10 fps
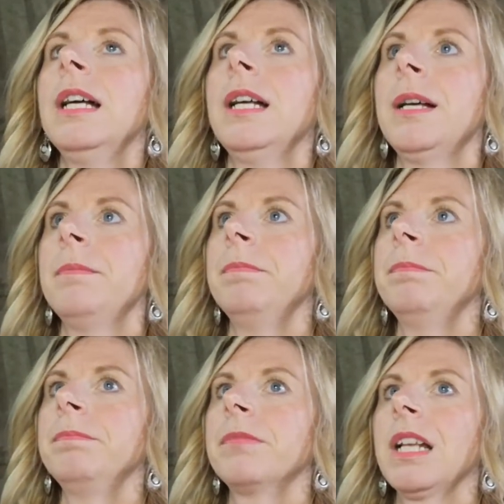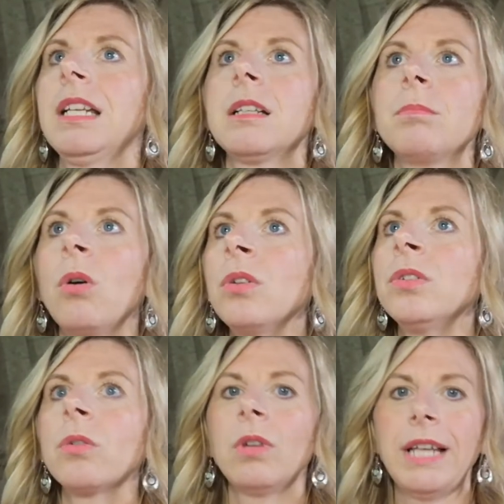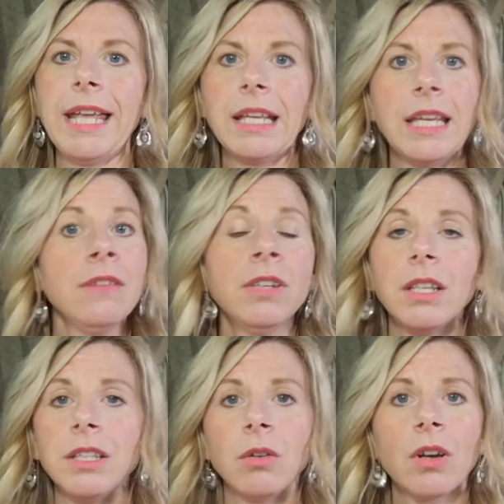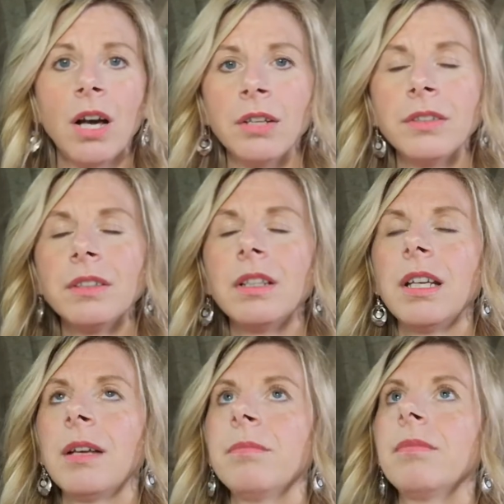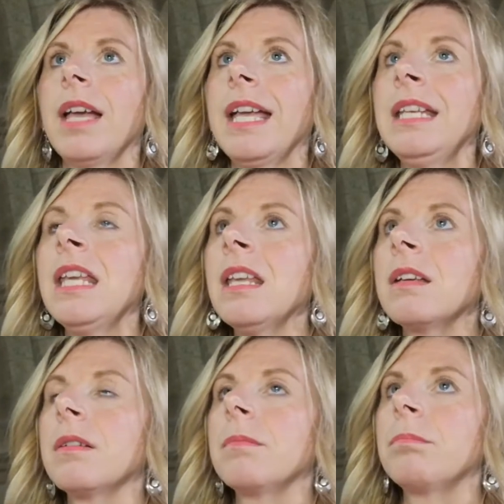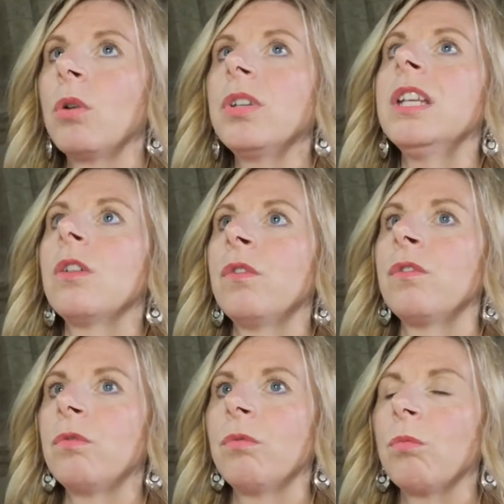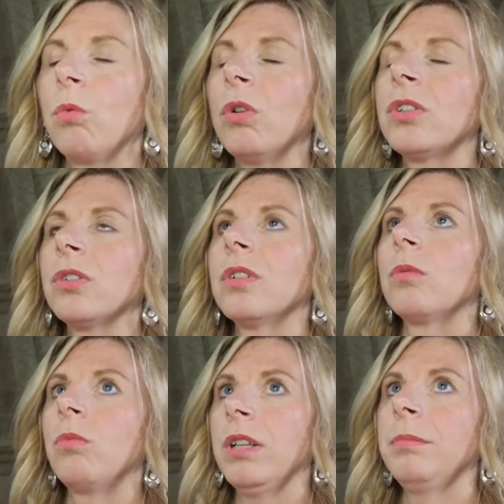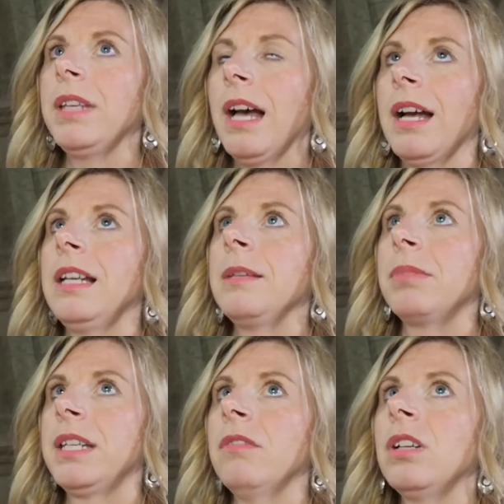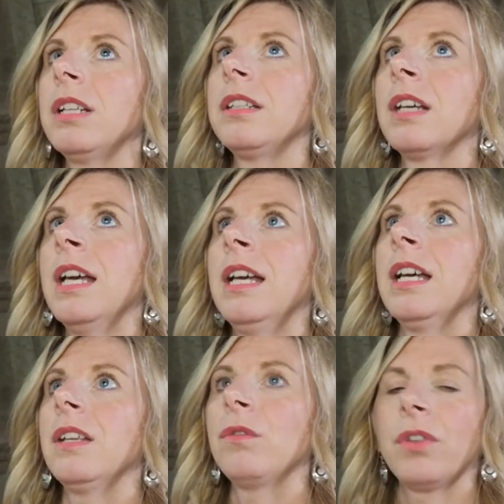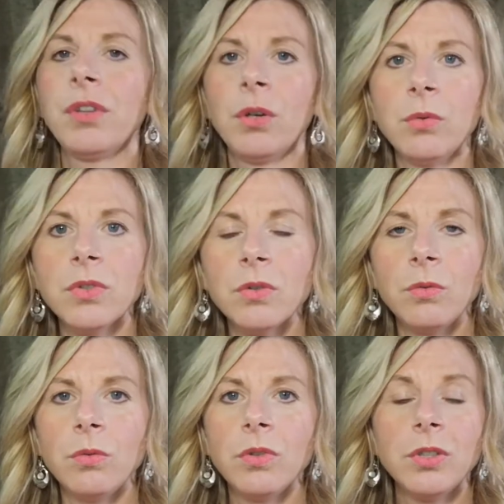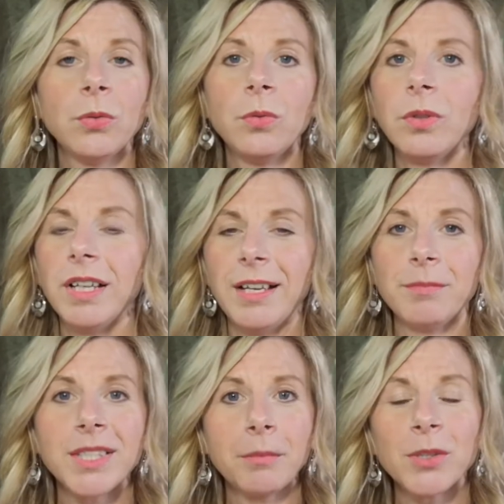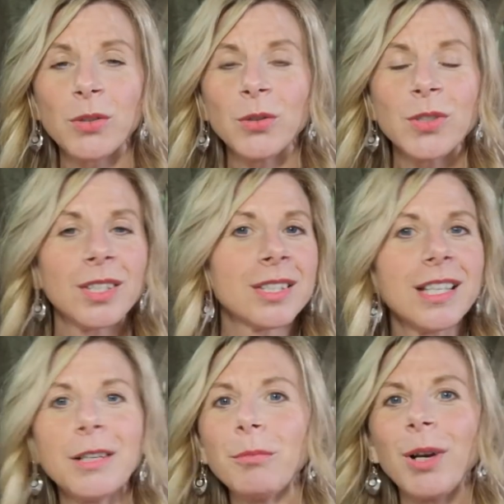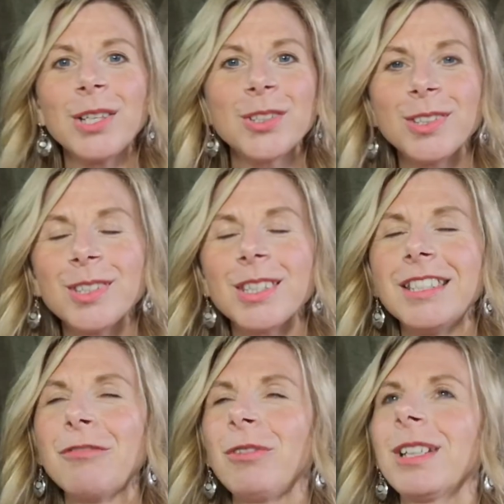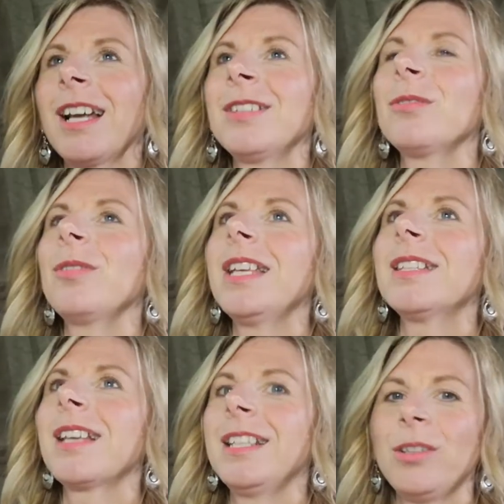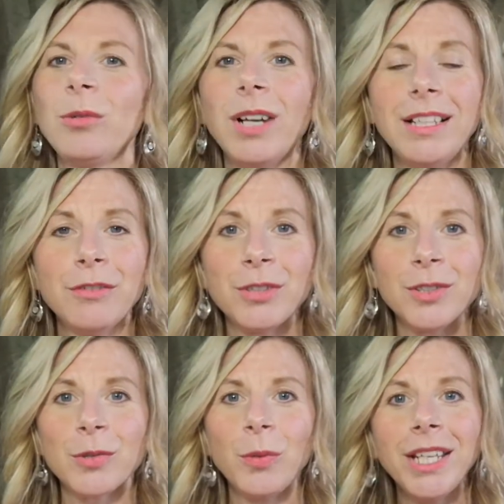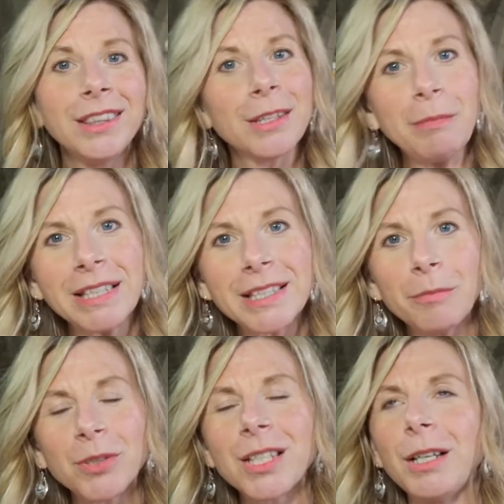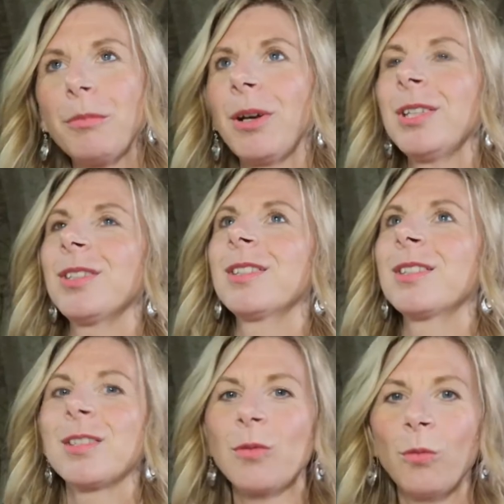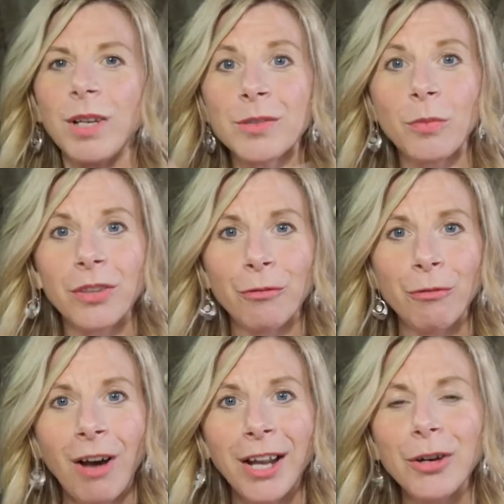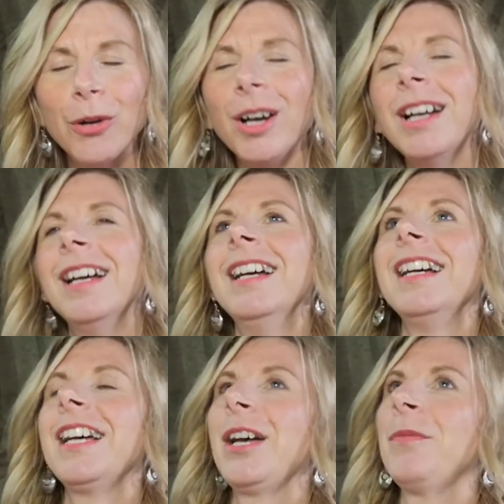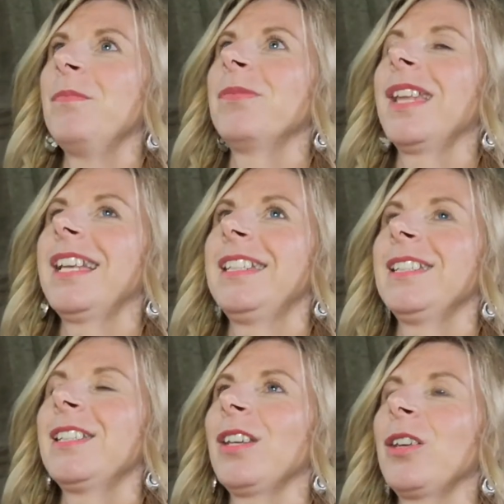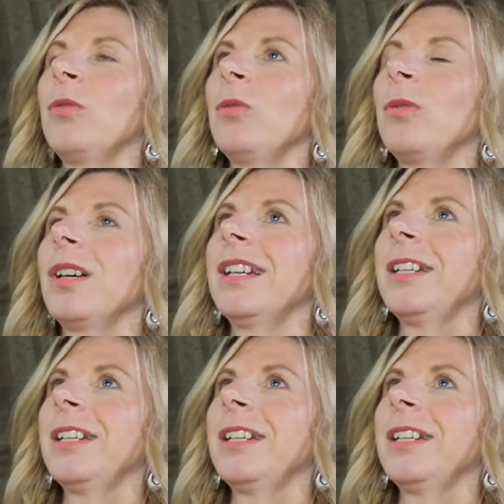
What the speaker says: a little pond or lake, even in your garden, any body of water will be highly benevolent. And for those who do summer solstice celebrations in different countries, I know I lived in Sweden, the midsummer celebrations is always with a fire, and you,